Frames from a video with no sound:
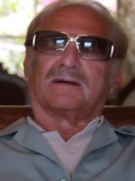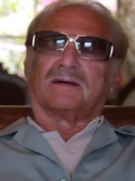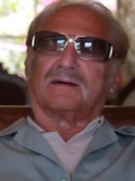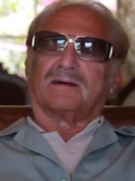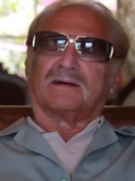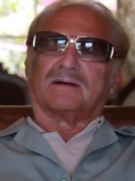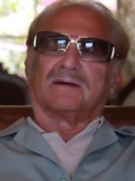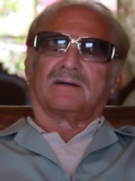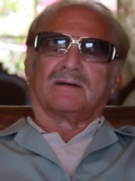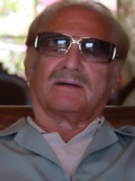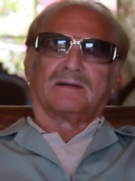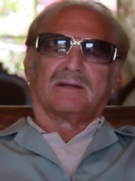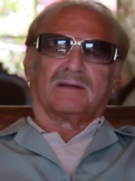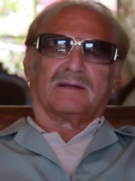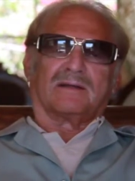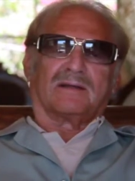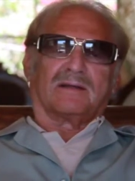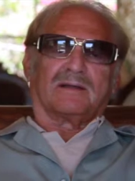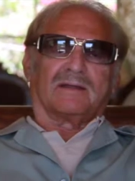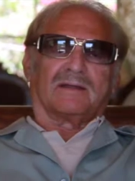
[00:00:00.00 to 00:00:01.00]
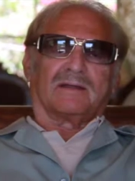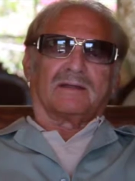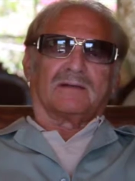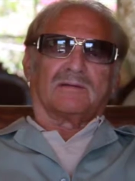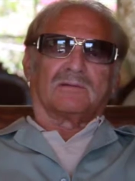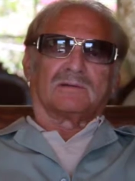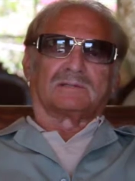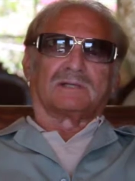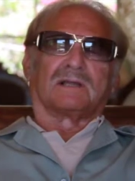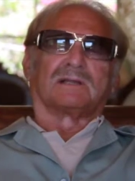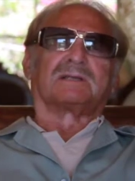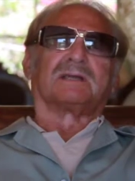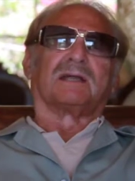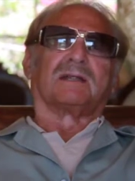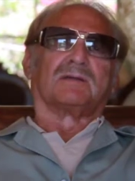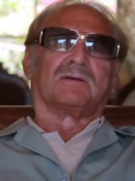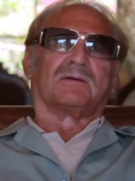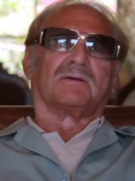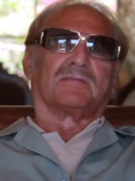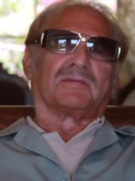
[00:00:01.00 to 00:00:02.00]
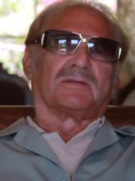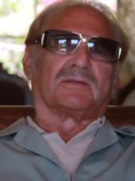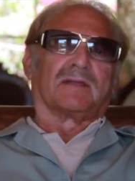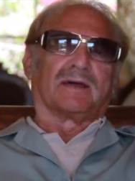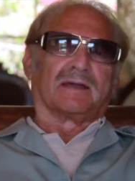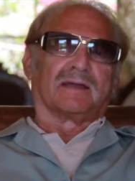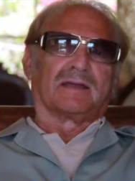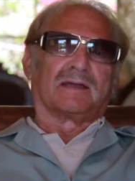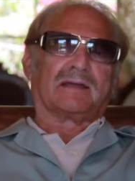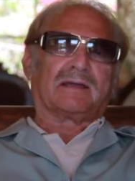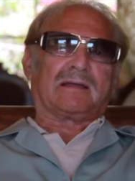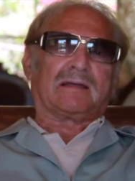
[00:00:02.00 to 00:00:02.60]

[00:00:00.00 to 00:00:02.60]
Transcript: uh, which I'll tell you if you like.